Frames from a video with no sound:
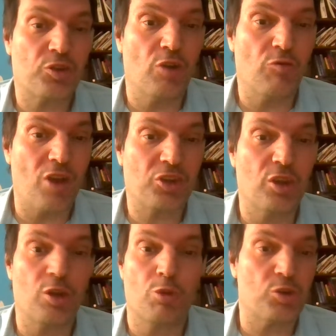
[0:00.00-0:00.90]

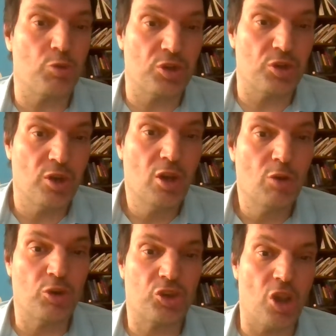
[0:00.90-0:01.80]
Wrestling, which was
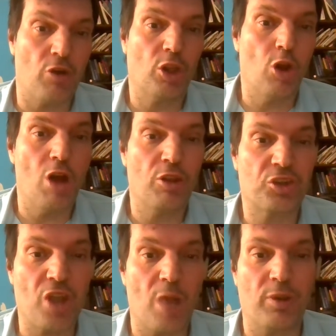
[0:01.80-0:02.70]
Jerry Lawler's
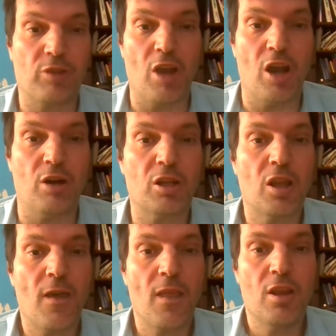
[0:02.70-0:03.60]
stomping ground.
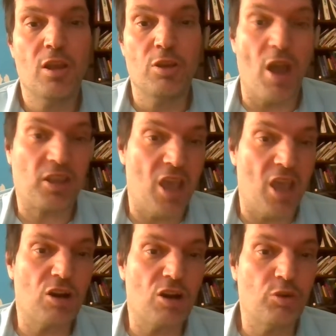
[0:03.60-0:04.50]
You had
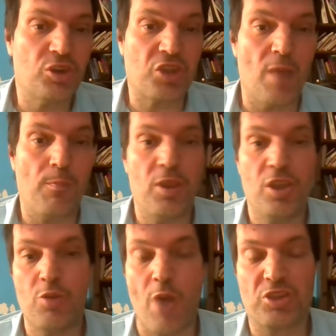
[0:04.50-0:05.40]
Calgary
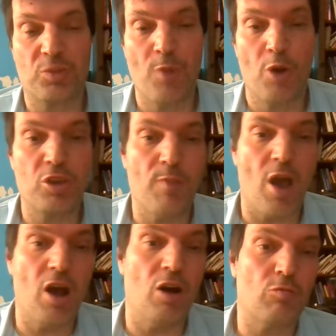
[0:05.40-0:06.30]
Stampede, you had Smoky
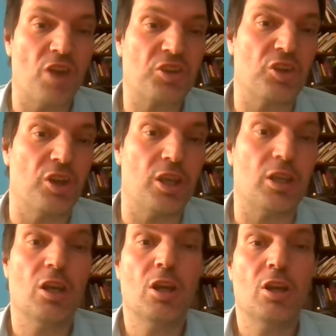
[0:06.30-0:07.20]
Mountain Wrestling.
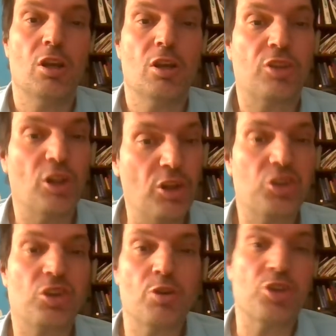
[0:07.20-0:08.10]
The
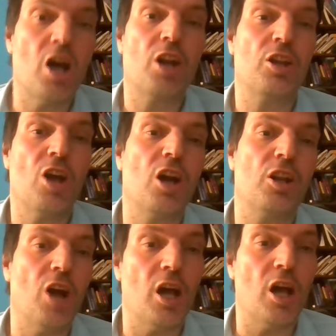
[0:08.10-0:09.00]
list goes on and on
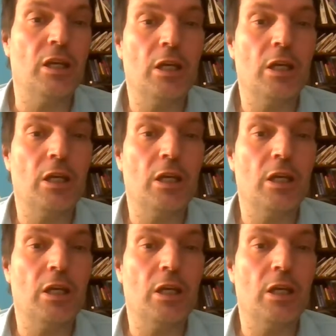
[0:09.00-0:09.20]
and on.